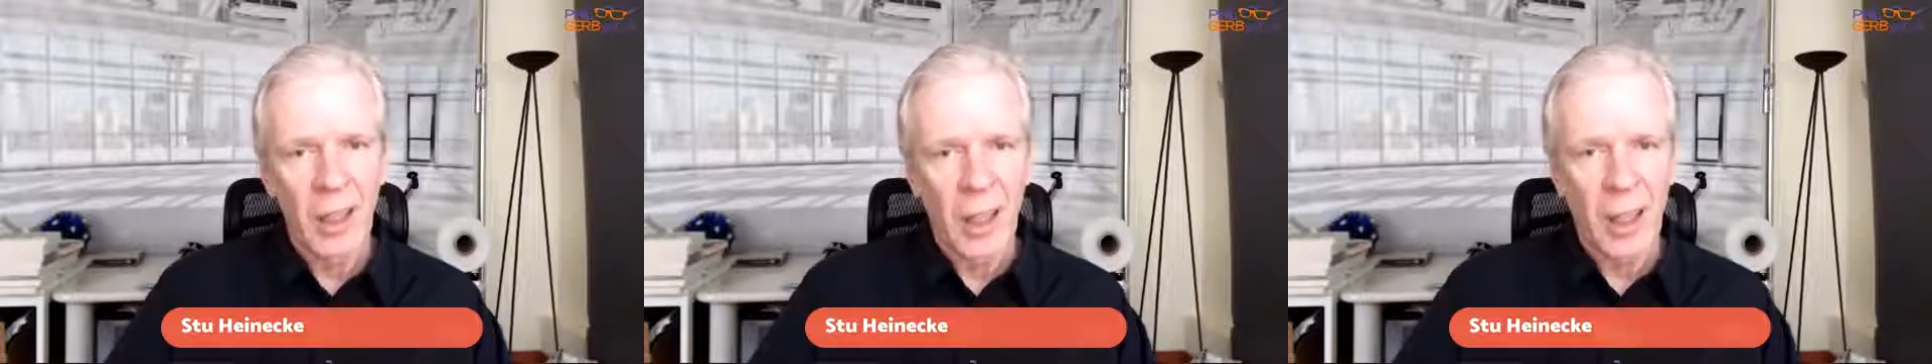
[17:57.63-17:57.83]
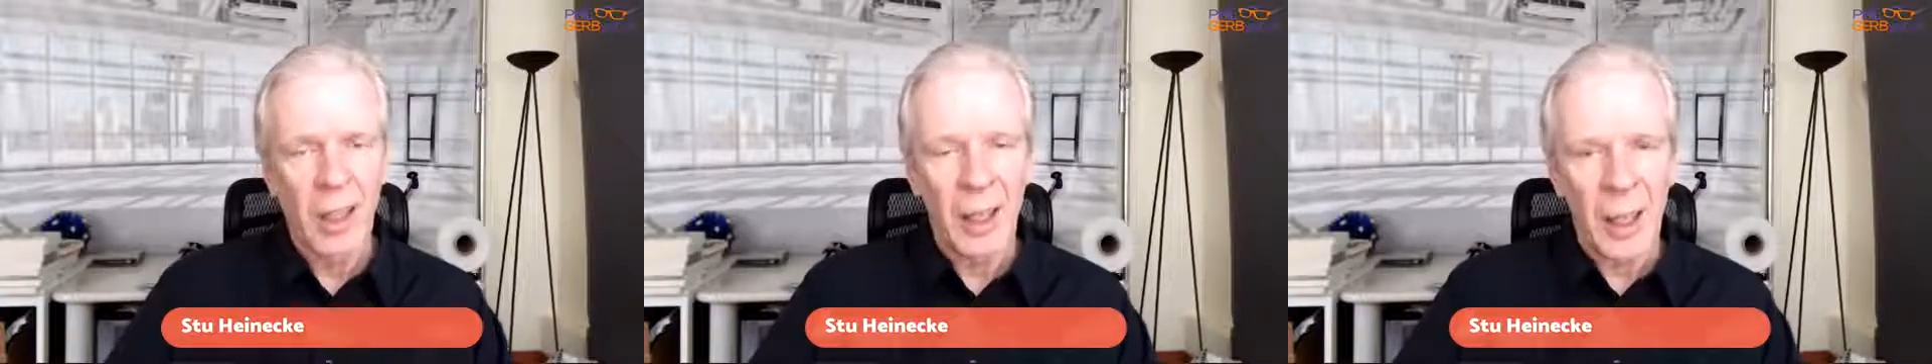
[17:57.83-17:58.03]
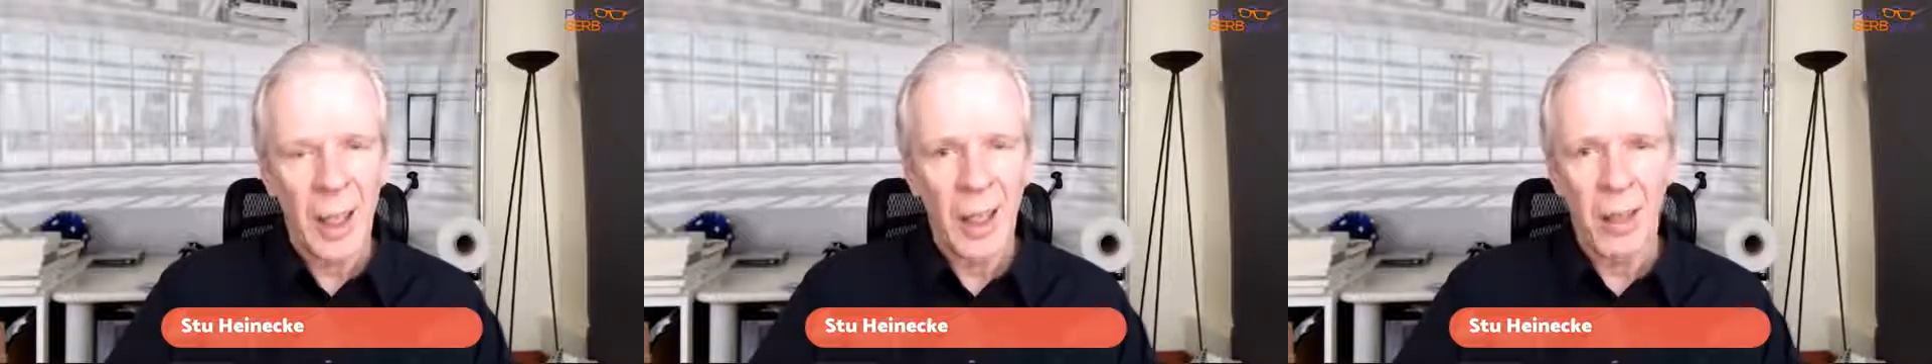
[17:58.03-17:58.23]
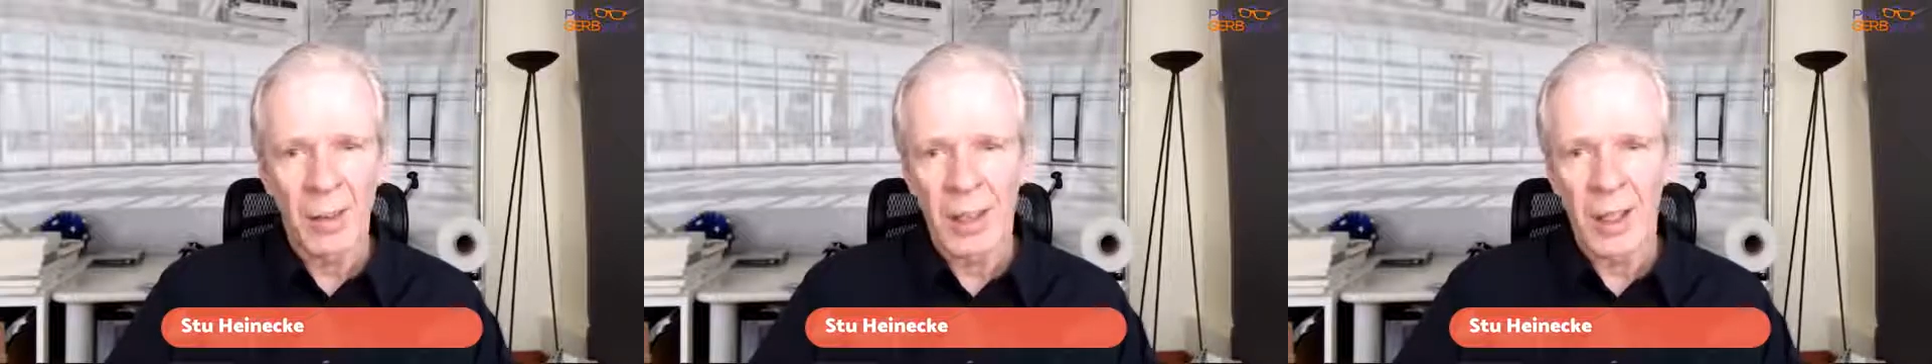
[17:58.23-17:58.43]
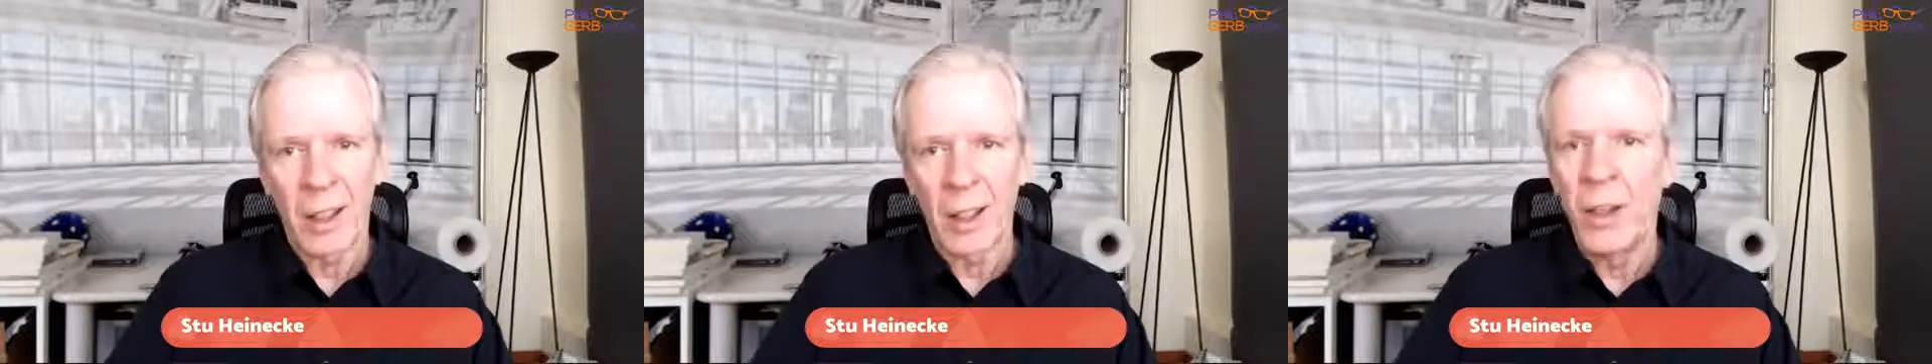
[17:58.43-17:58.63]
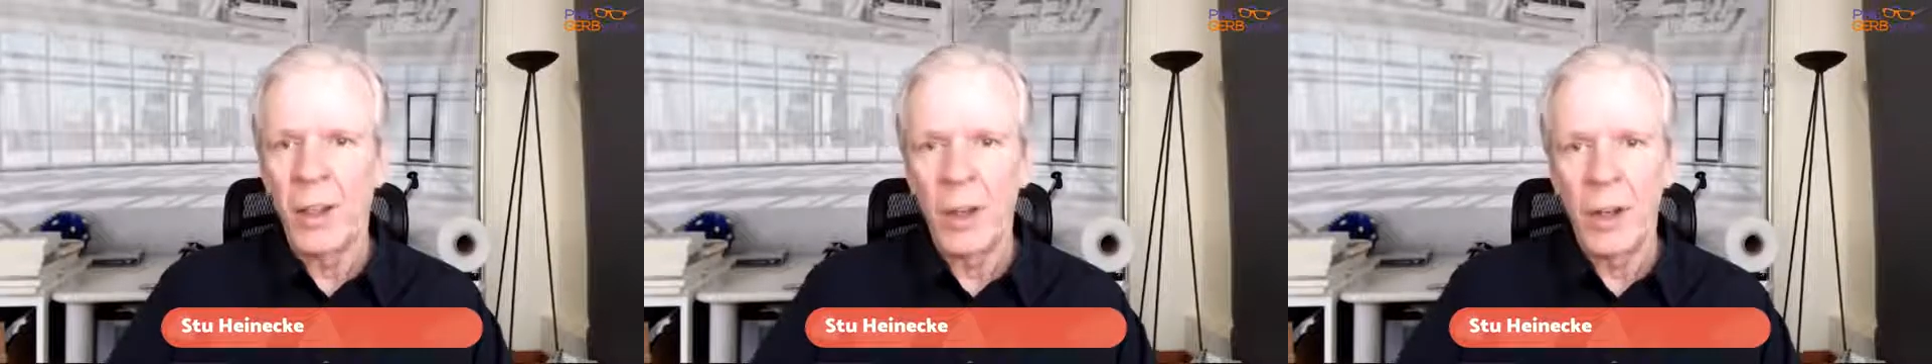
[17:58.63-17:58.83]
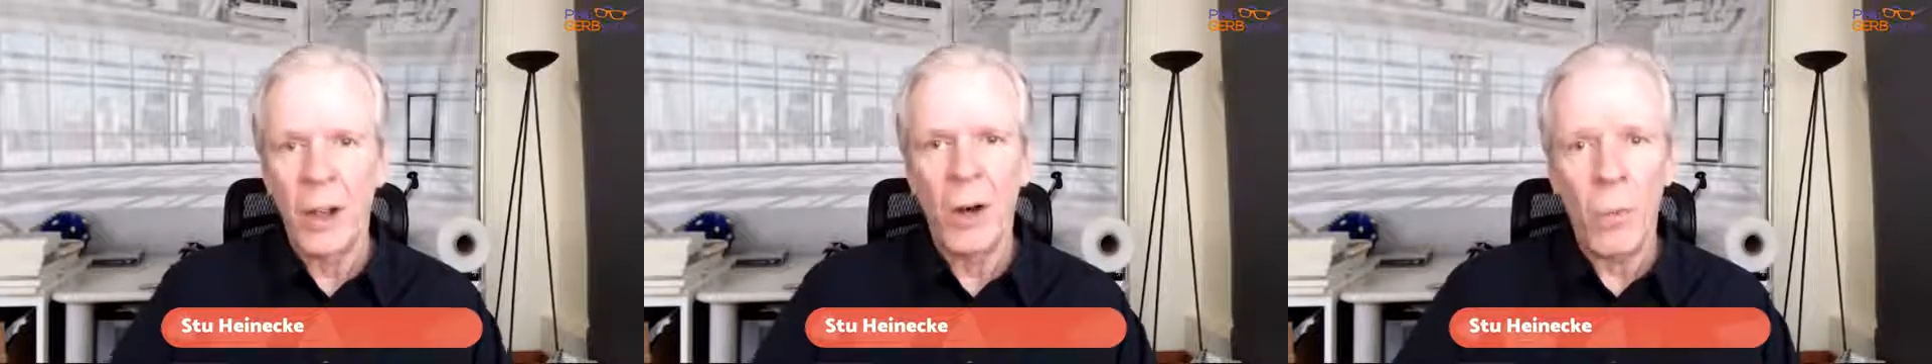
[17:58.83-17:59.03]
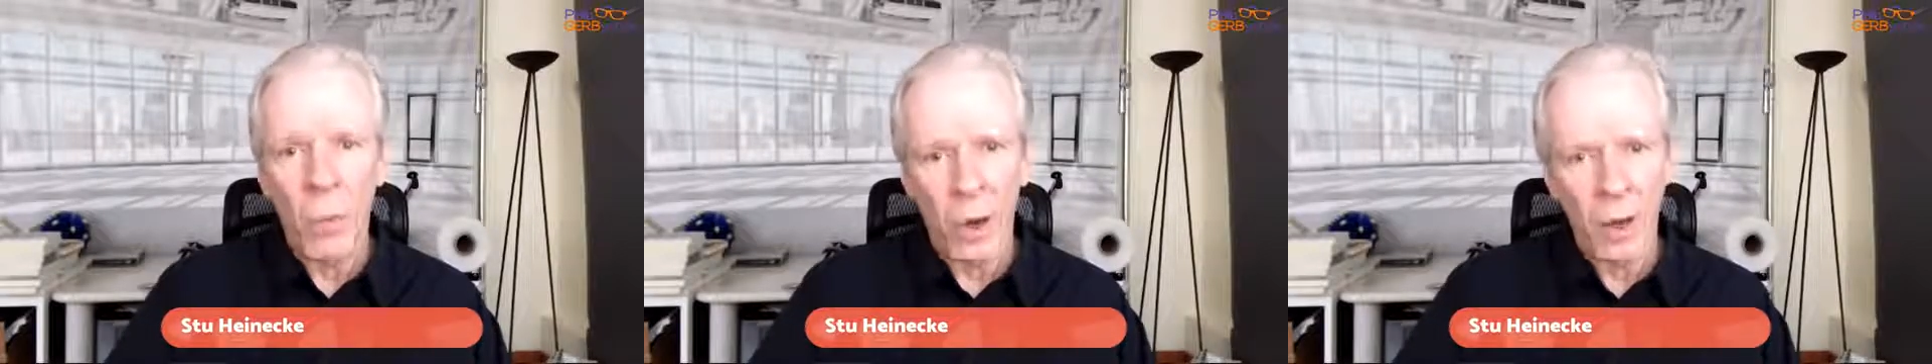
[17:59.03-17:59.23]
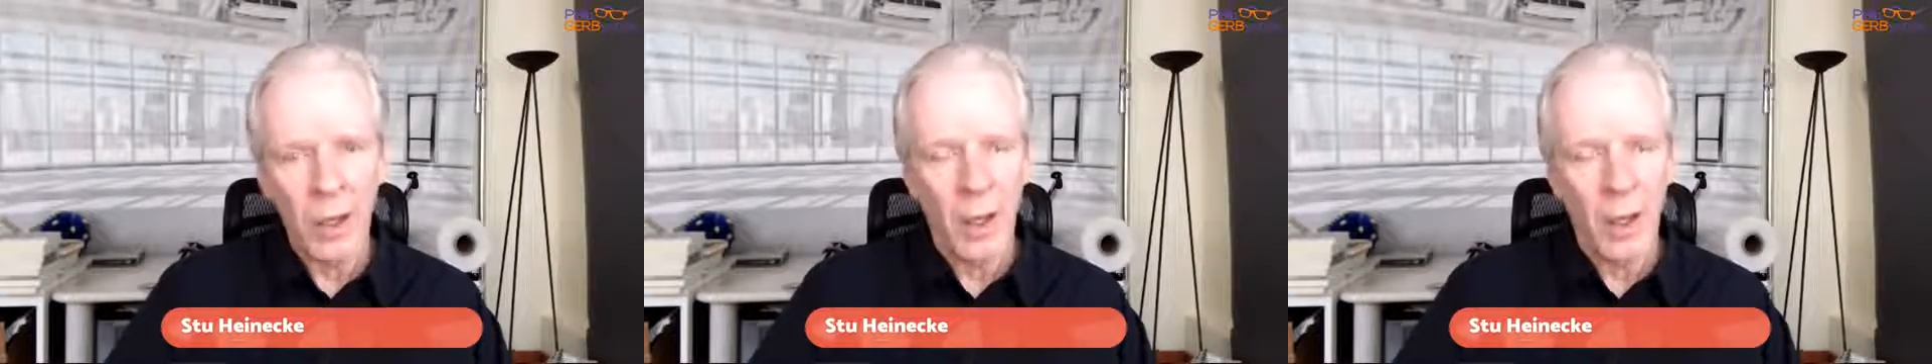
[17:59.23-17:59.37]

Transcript: account that no one